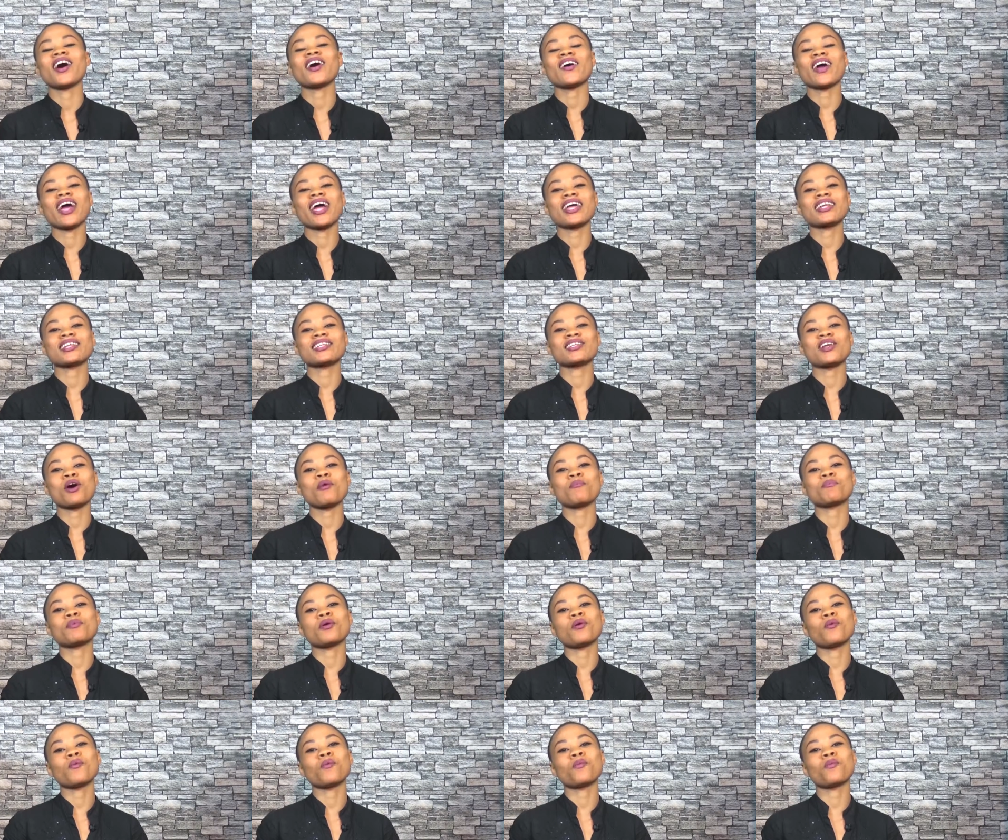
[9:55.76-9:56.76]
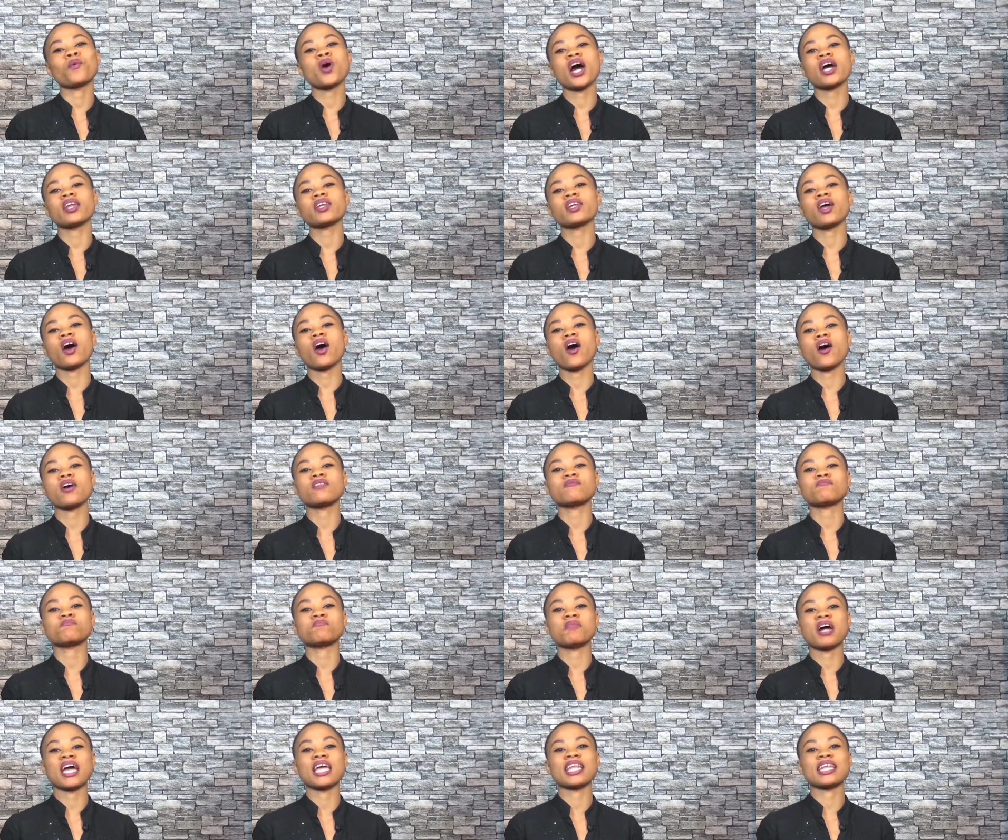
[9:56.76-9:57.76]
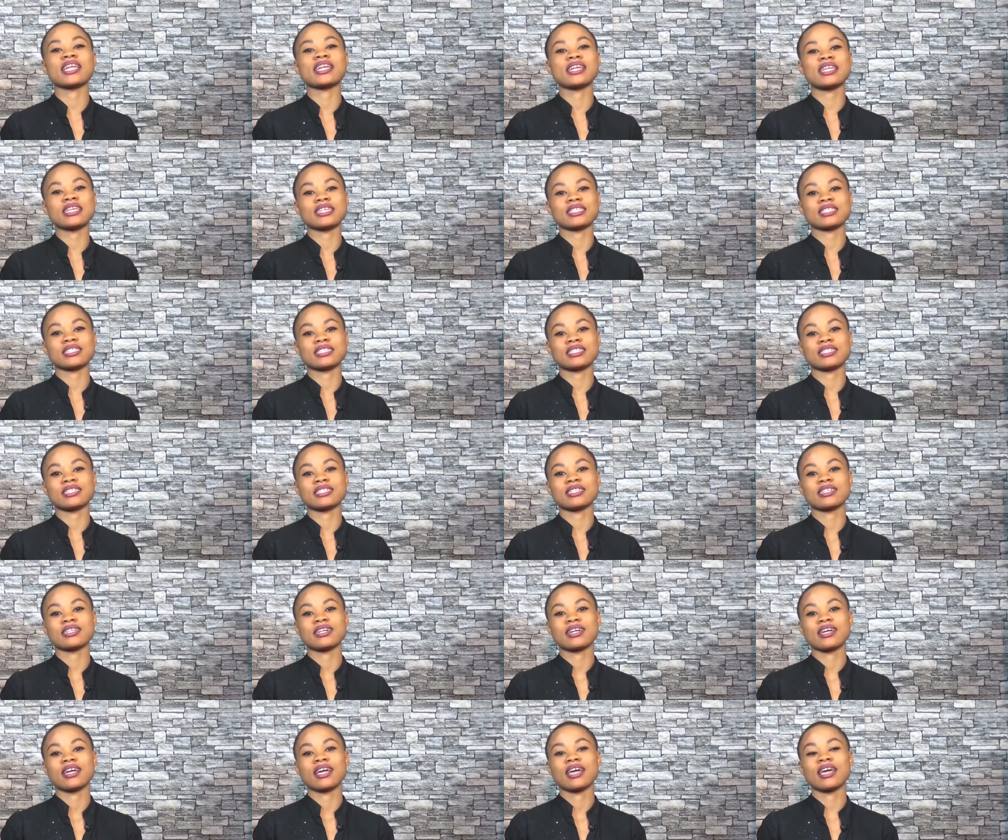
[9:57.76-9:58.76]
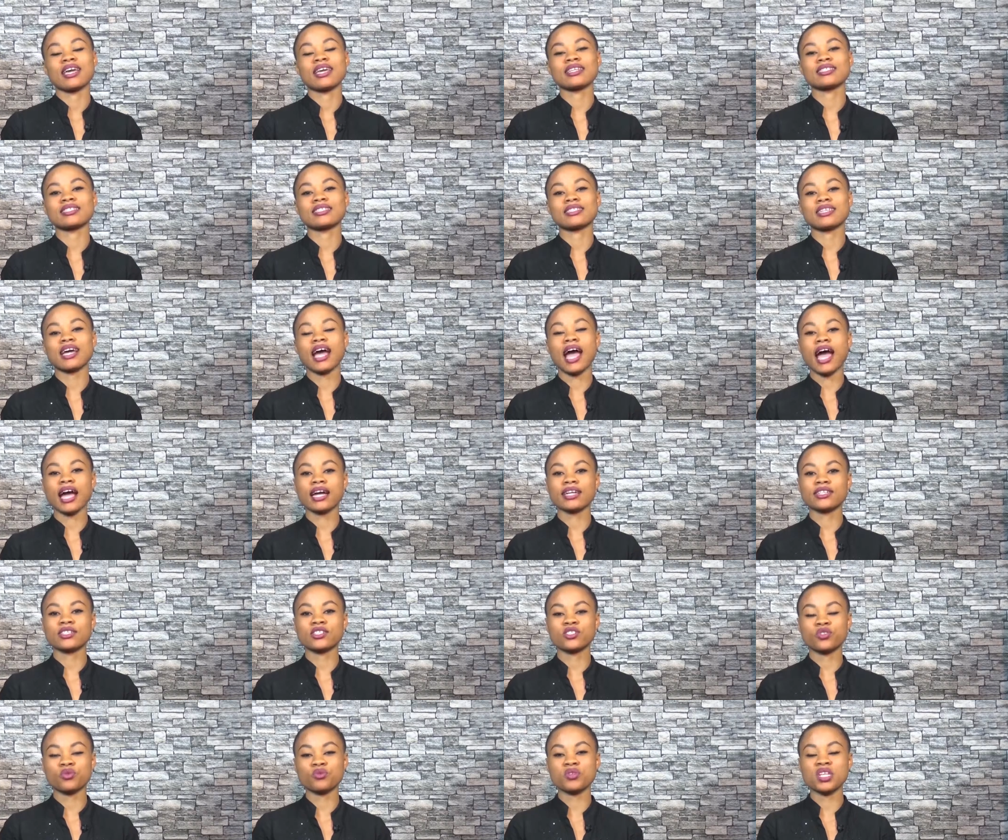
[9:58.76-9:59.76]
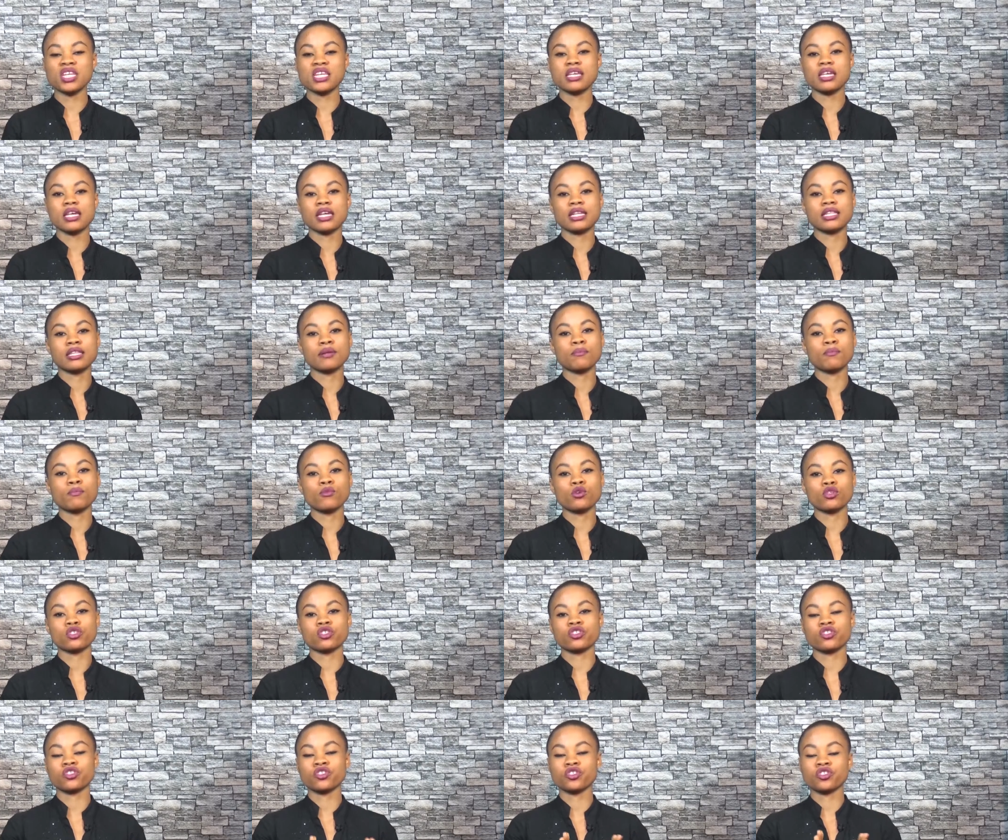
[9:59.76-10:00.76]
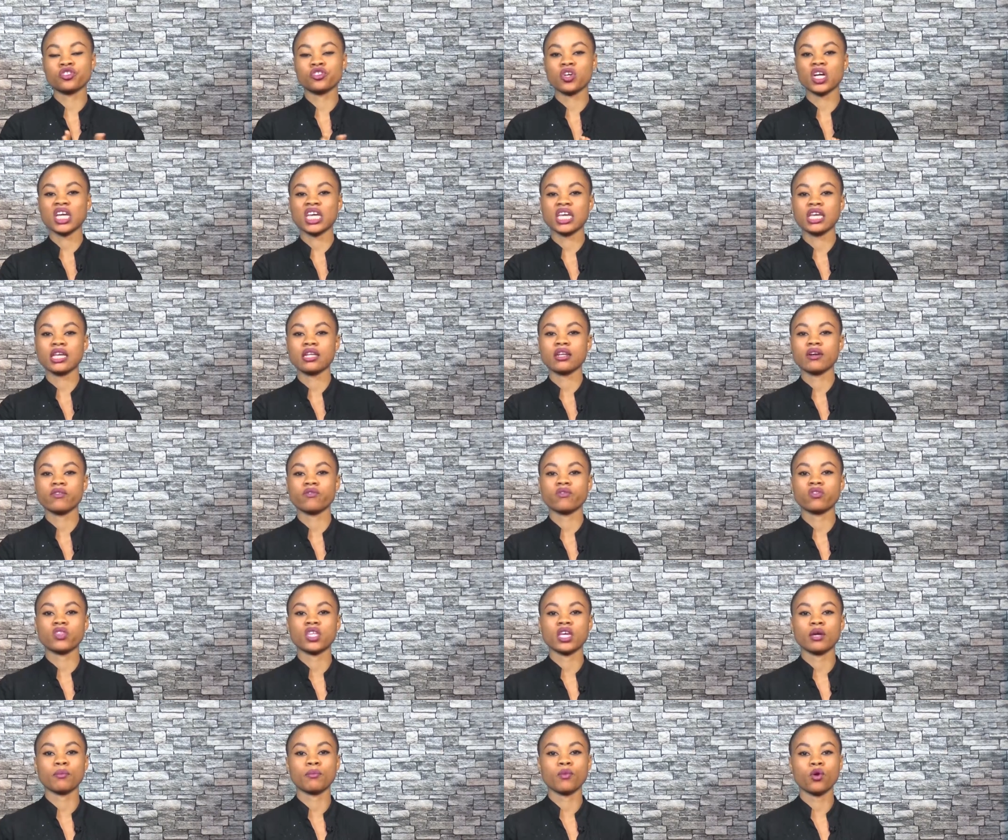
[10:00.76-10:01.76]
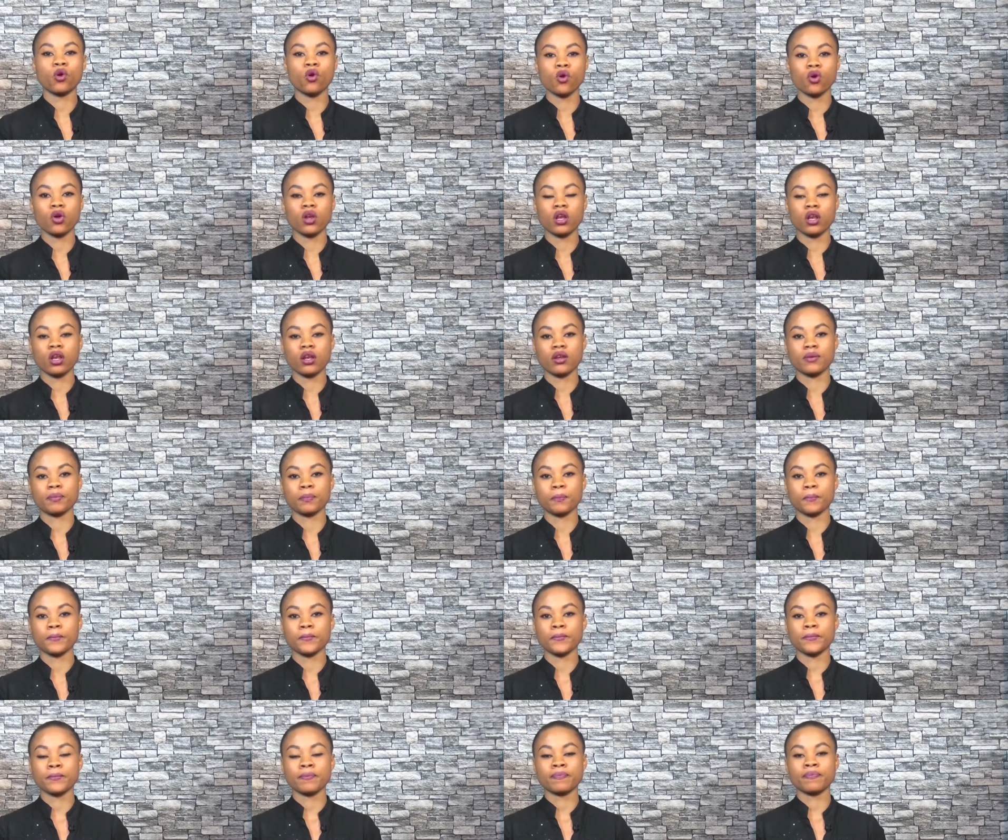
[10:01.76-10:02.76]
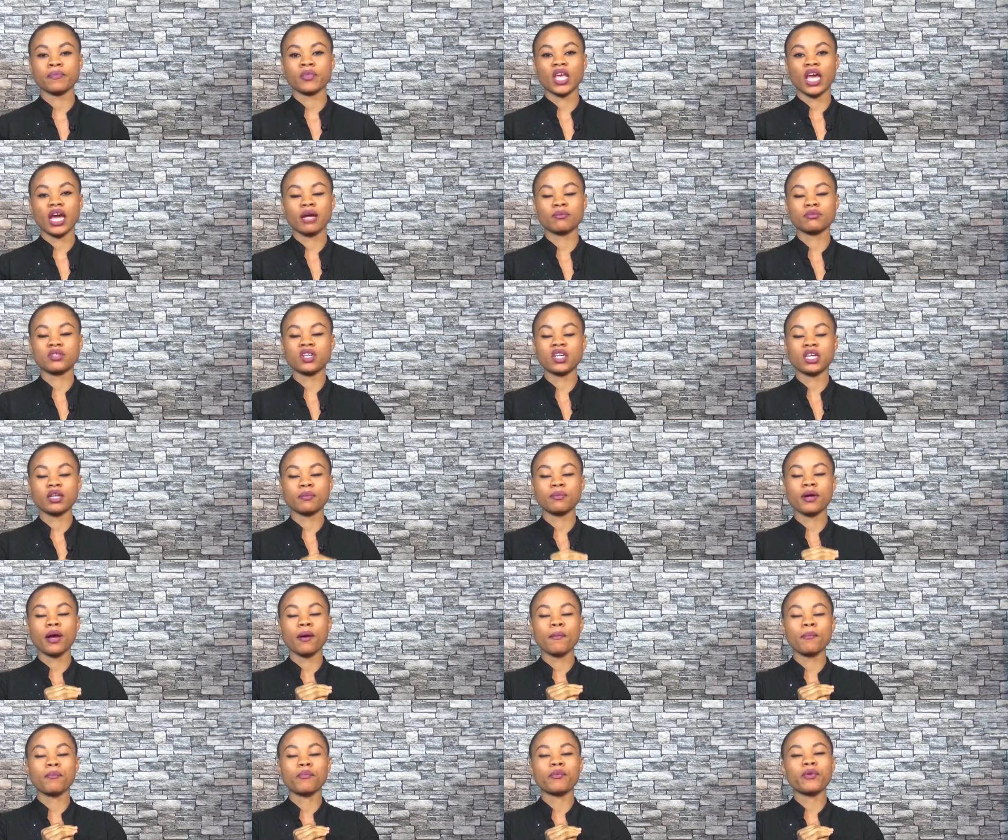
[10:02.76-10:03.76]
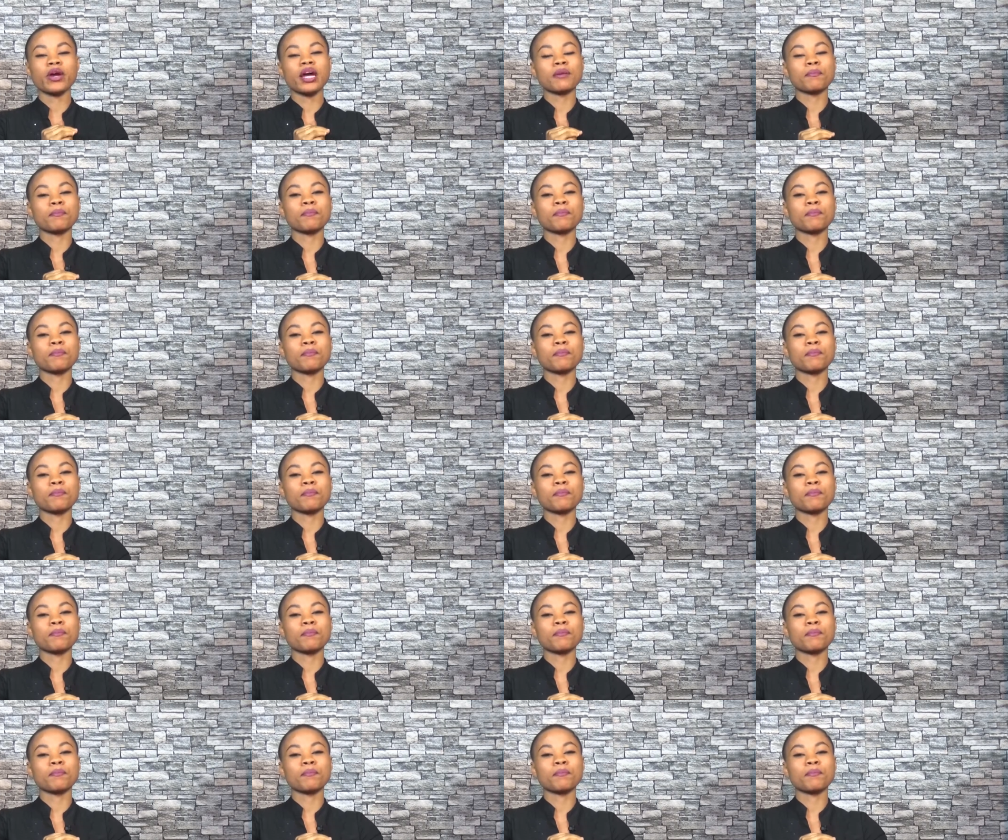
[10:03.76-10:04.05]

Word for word: all right, number one on my list is actually the most shocking of them all. I'm talking about Brad